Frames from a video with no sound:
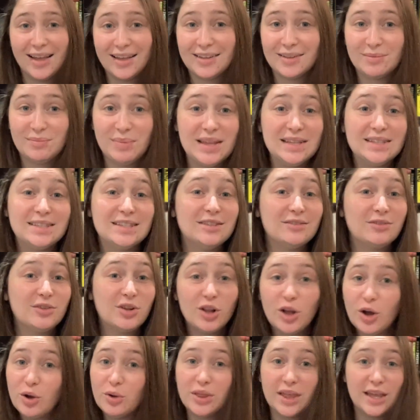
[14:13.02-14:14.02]
pieces of
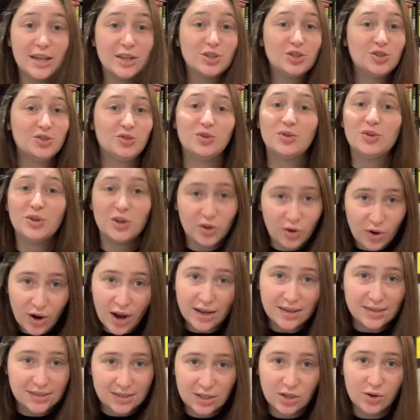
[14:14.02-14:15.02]
clothing strewn
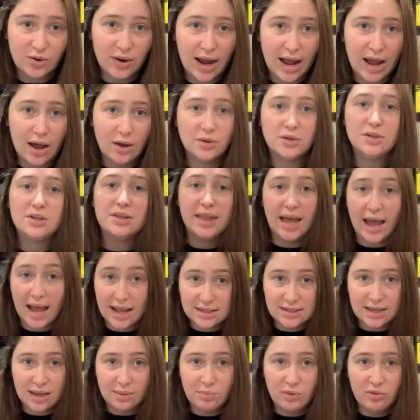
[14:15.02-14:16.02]
across the ground, that
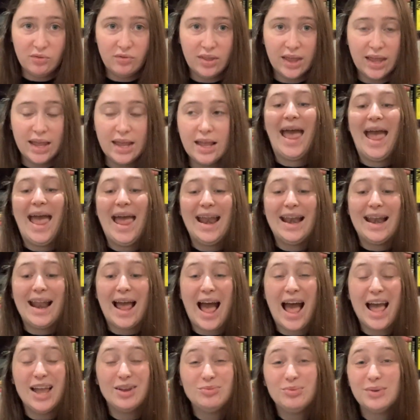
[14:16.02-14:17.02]
type of thing. And
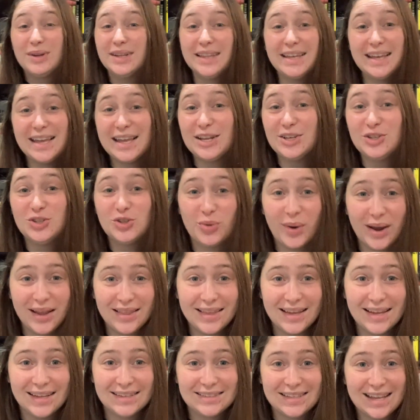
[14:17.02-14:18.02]
I really enjoyed
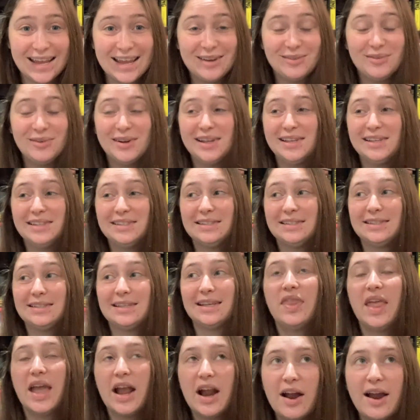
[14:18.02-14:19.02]
this.
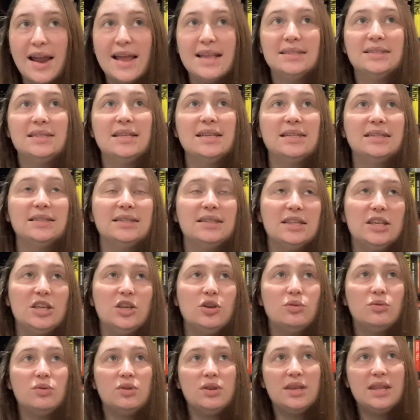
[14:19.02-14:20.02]
There is this
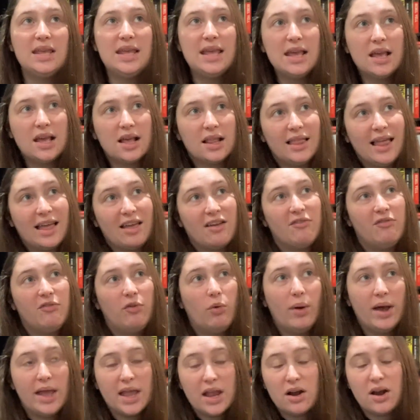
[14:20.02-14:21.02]
unique like
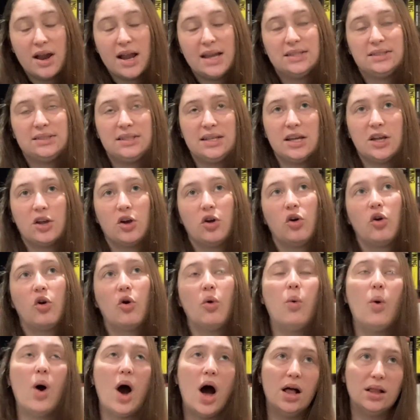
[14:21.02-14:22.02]
voyeuristic
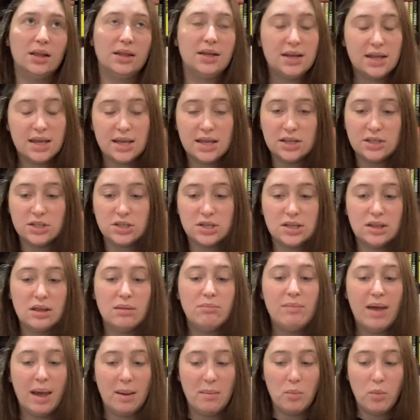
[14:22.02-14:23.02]
quality to the
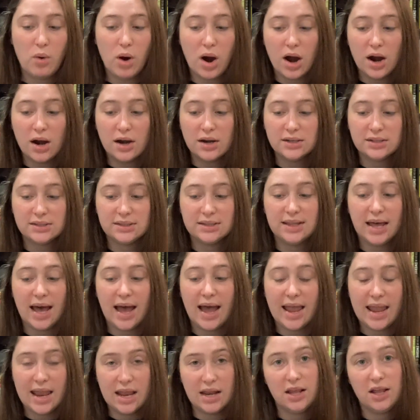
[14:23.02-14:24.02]
memoirs that
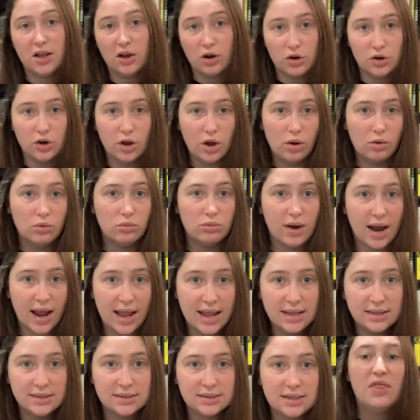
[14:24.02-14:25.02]
Annie Ernaux
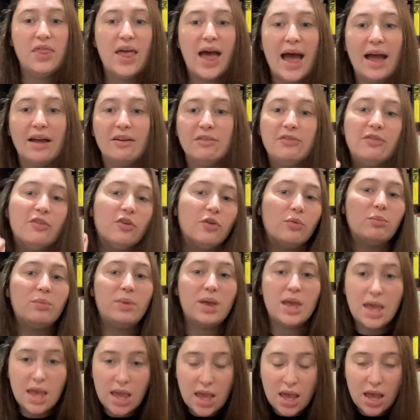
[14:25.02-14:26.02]
writes that for
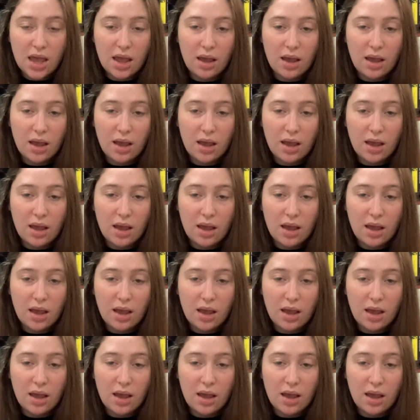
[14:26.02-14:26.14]
me